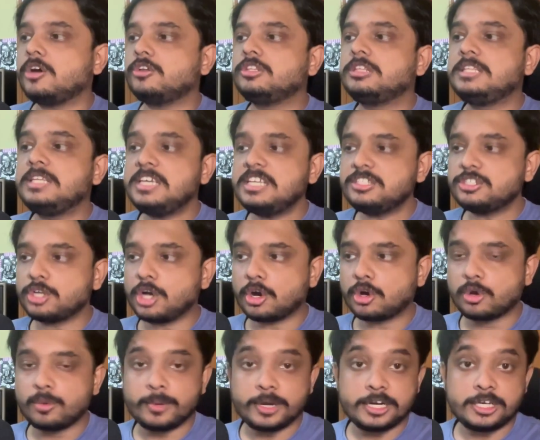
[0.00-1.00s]
Now, these
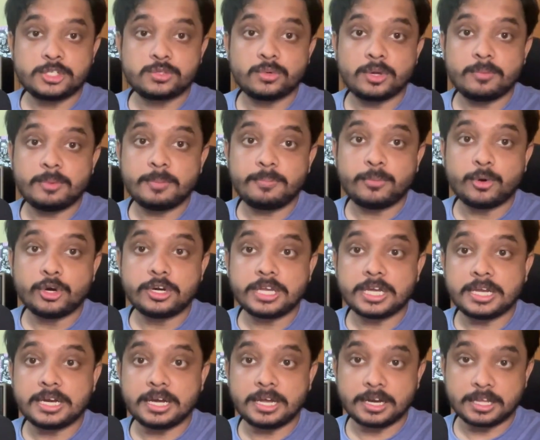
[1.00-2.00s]
documents will be
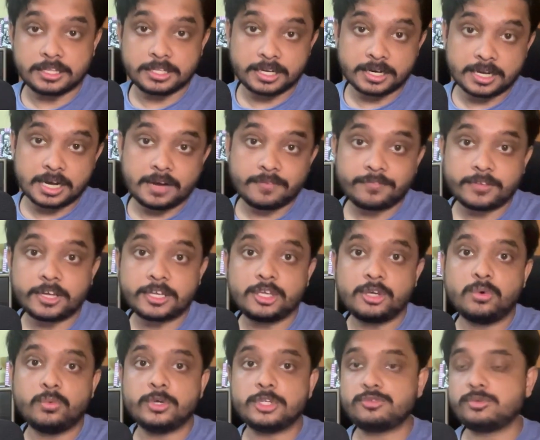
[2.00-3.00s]
put in another Kafka
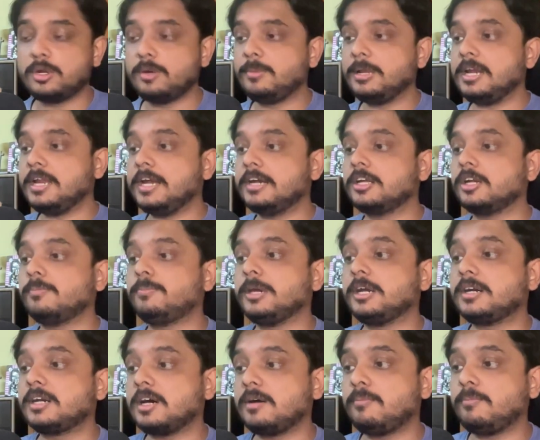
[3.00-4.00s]
queue, which will be later
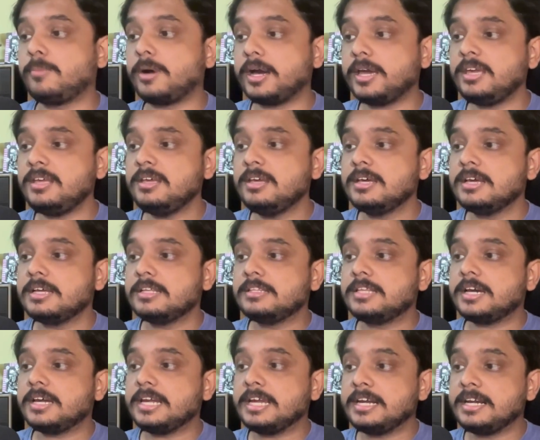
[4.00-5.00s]
picked up by
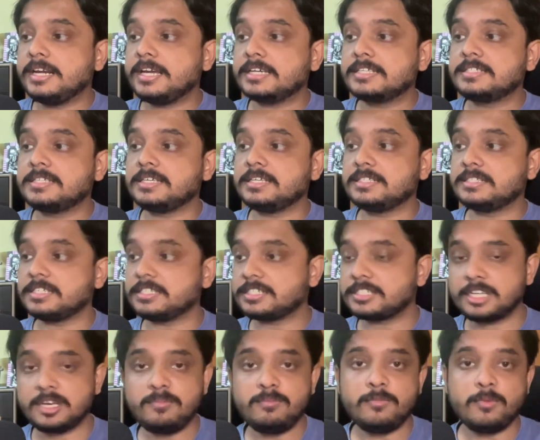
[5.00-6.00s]
the indexing
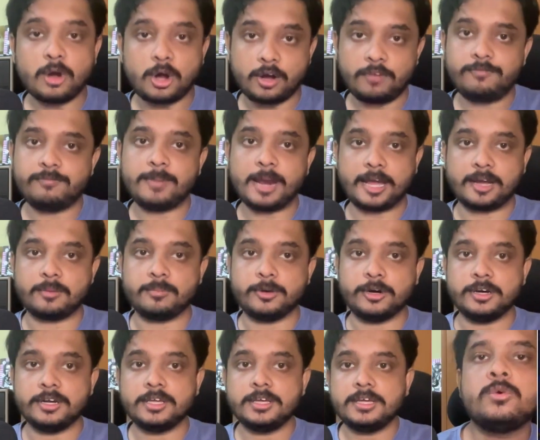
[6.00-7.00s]
system of
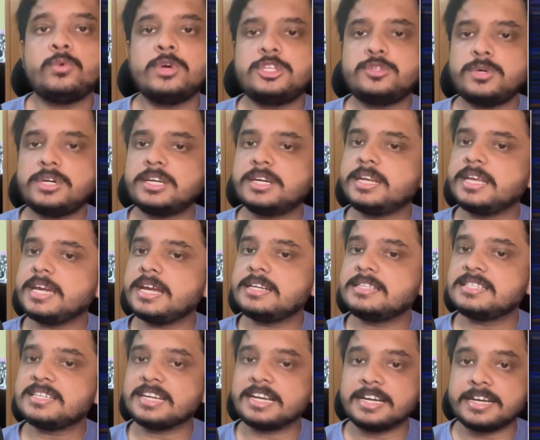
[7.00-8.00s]
Blackbird, which would
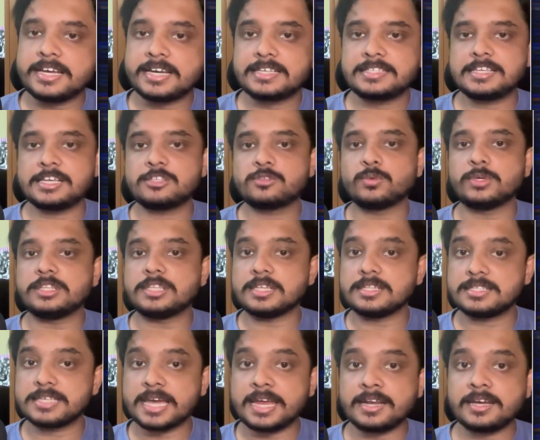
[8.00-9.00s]
create its indexes with
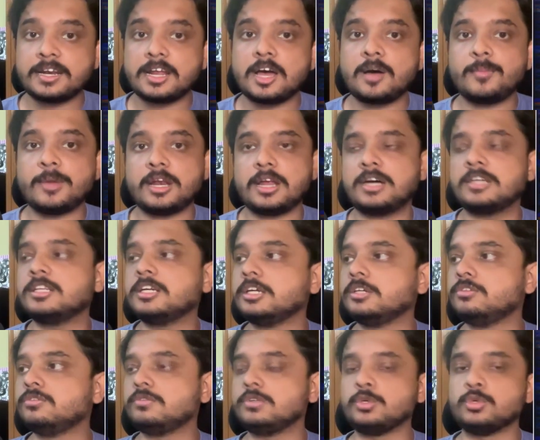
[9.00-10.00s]
its ngram and other
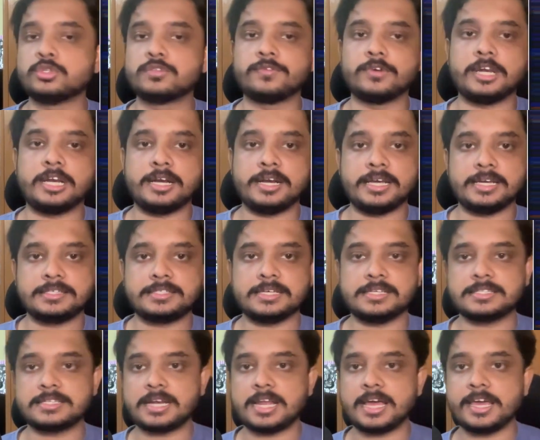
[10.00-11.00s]
useful
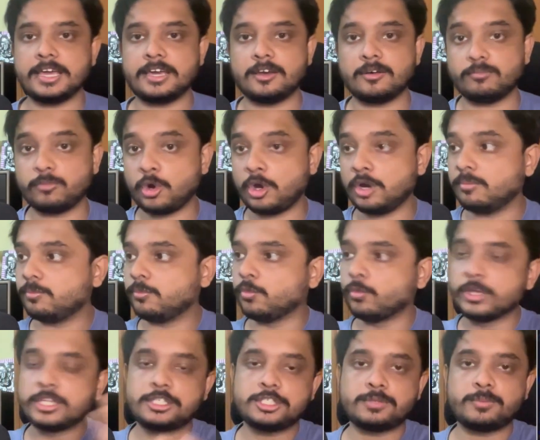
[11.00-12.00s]
indexes, like on
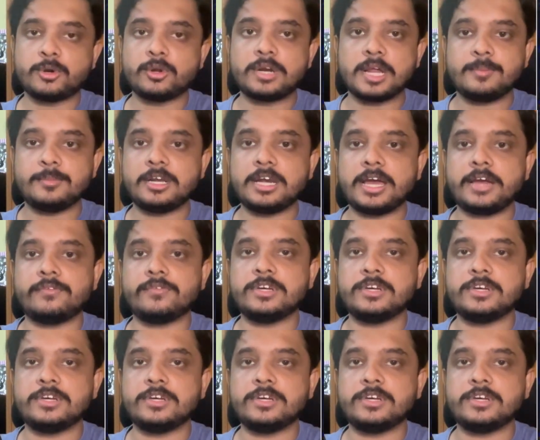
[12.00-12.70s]
which programming